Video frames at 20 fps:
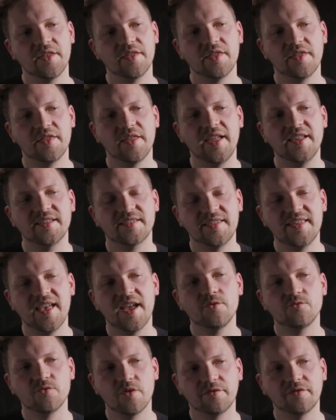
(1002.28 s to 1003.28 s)
that it's
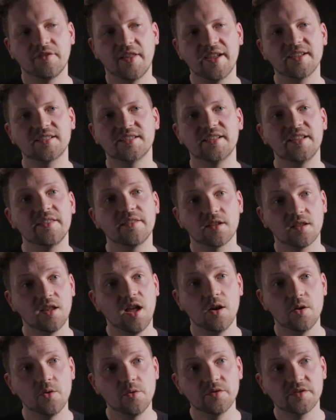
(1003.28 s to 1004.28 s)
then reflected in the
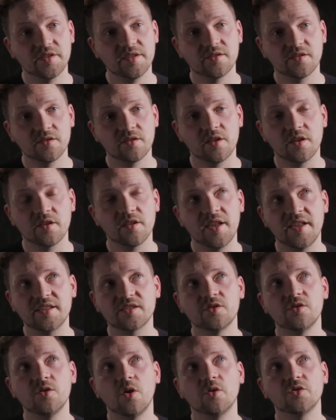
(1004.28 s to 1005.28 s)
clothes.
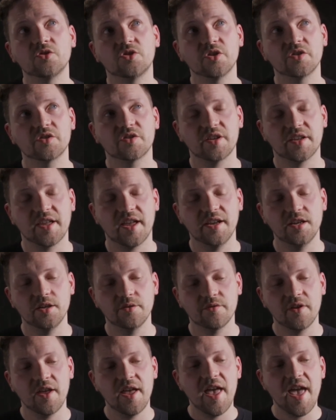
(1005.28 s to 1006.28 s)
It's not just a kind
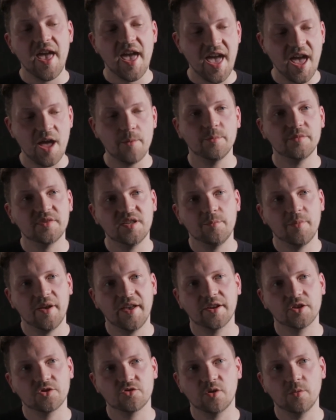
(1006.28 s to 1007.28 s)
of empty
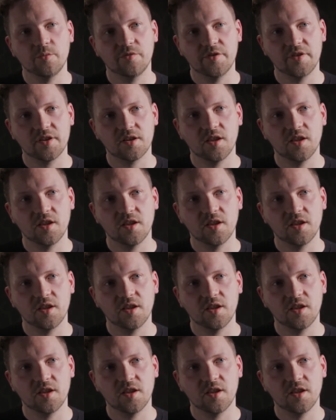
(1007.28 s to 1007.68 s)
backdrop for the